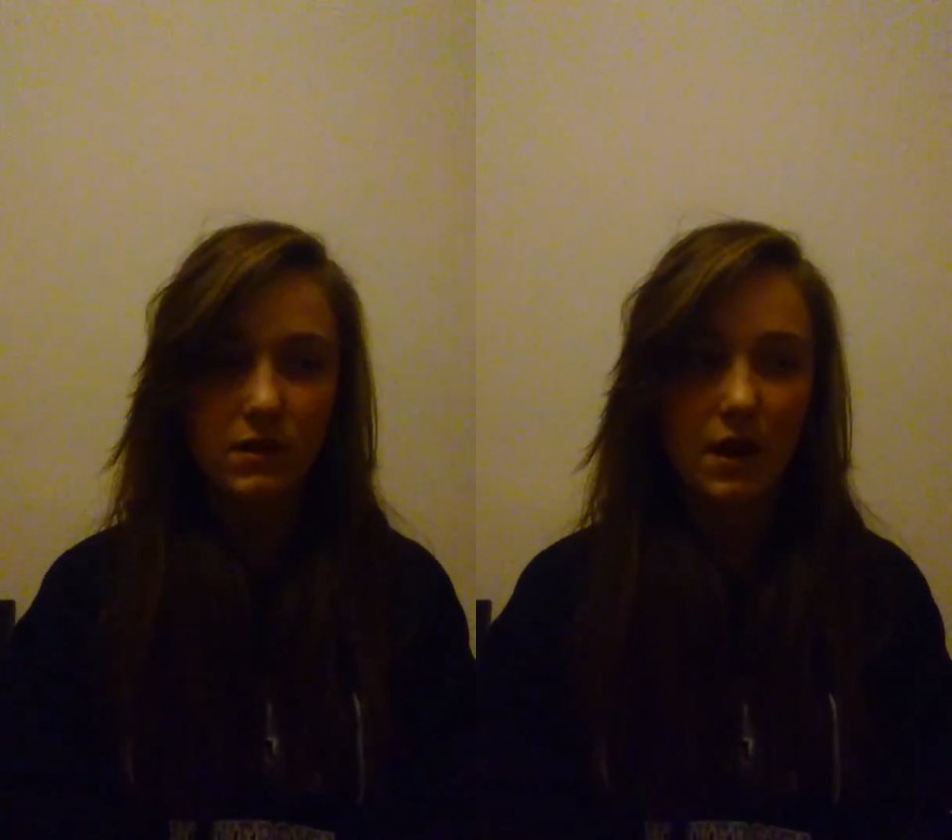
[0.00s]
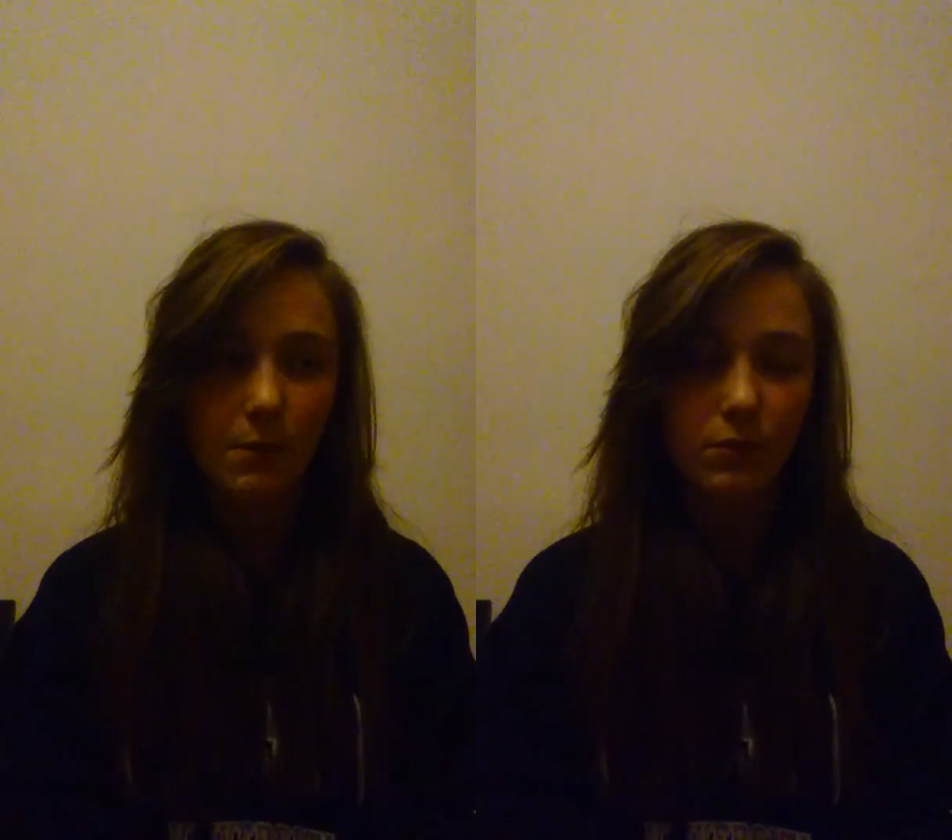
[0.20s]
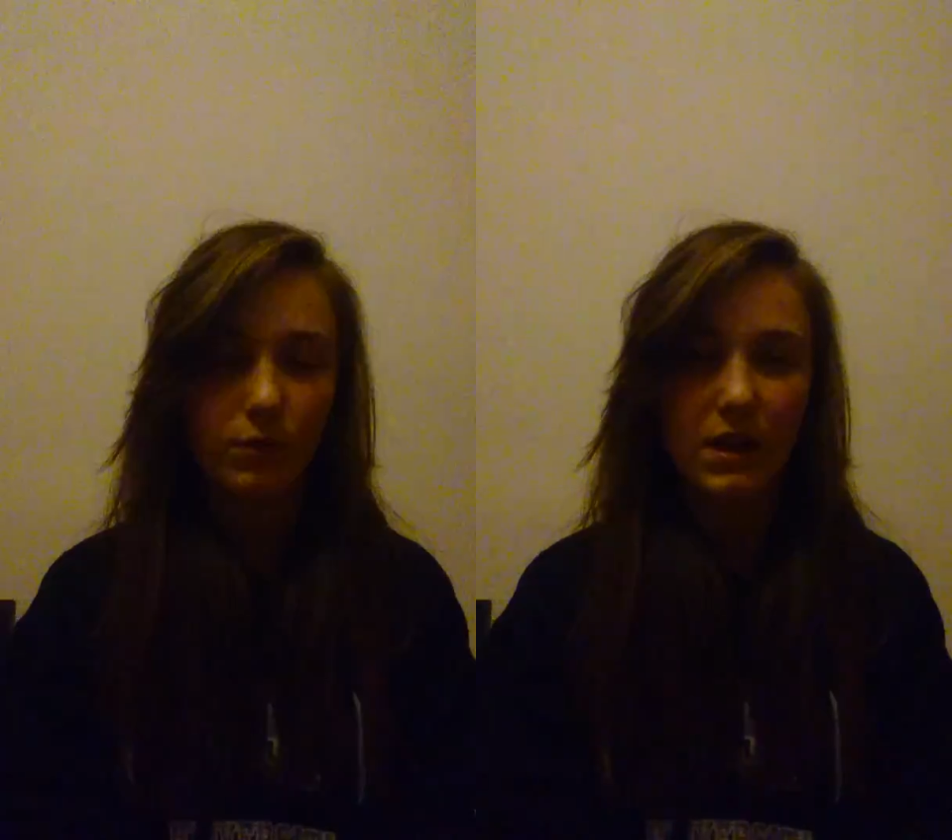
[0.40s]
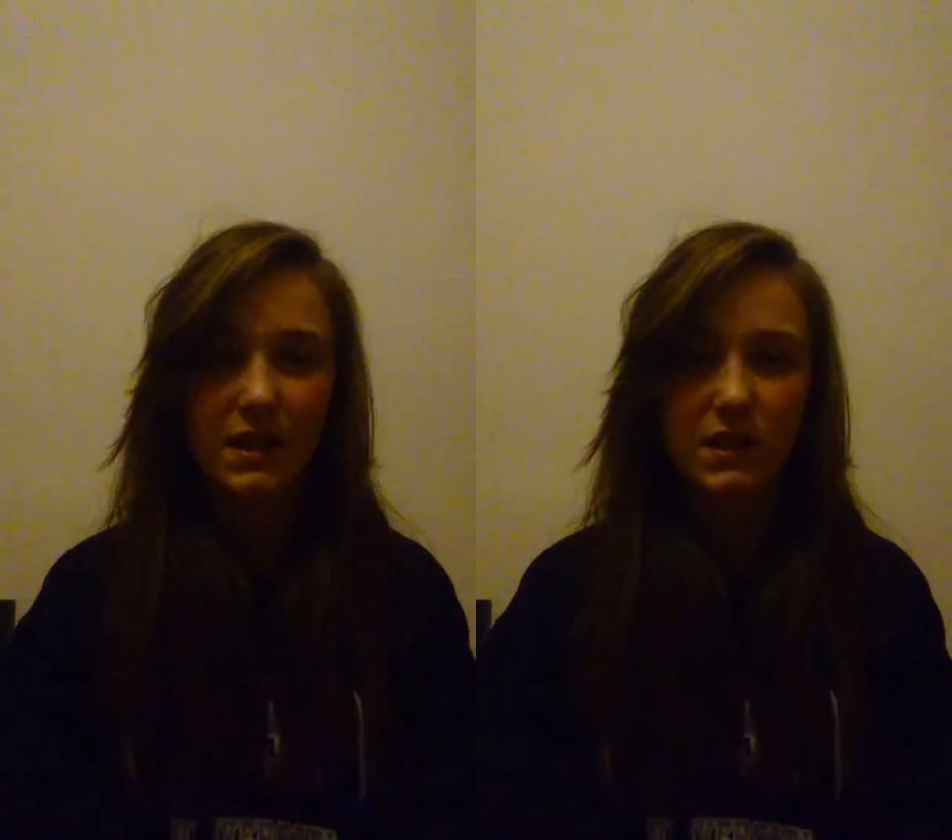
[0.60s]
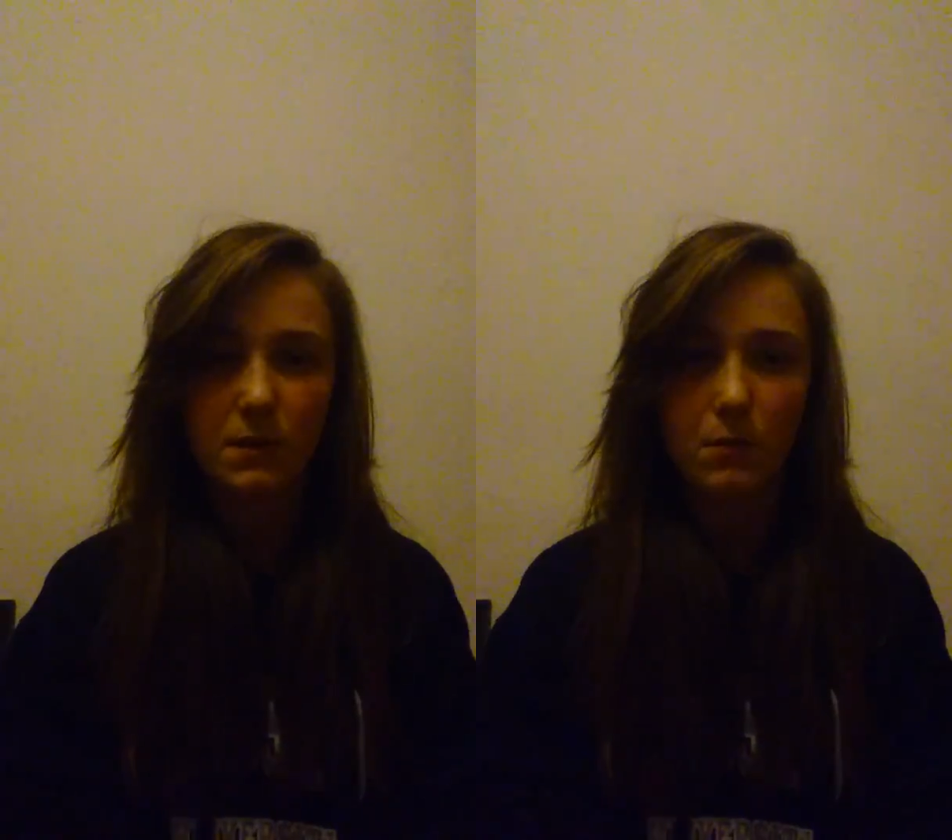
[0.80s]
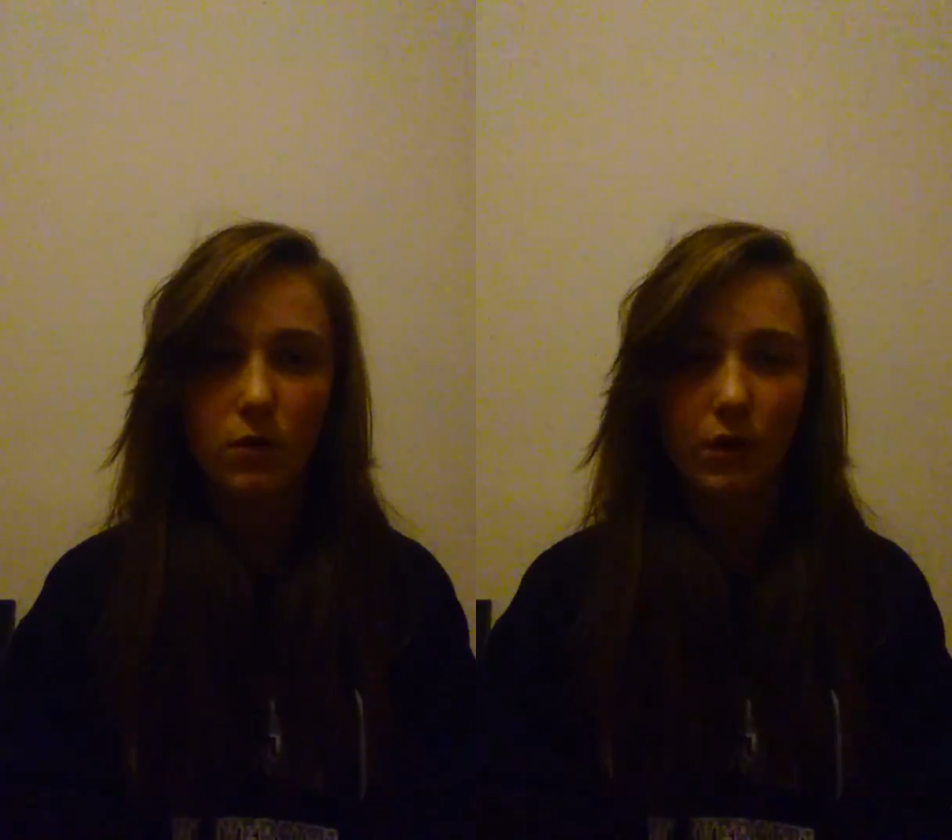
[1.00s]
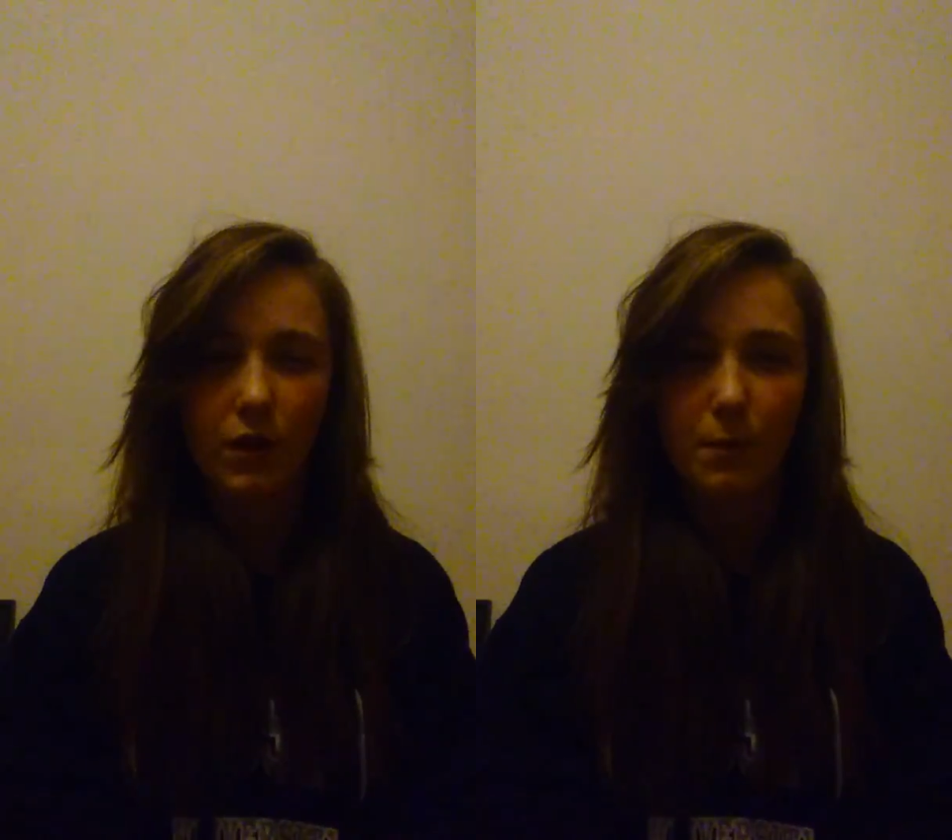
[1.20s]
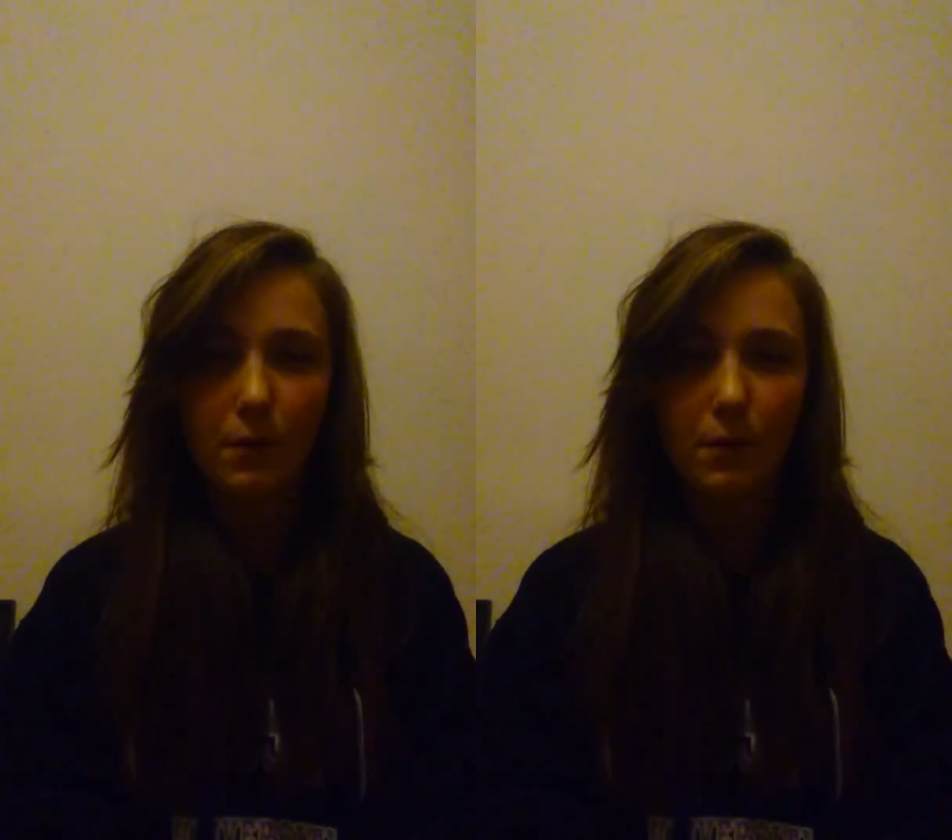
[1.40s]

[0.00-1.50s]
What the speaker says: they were really small and at the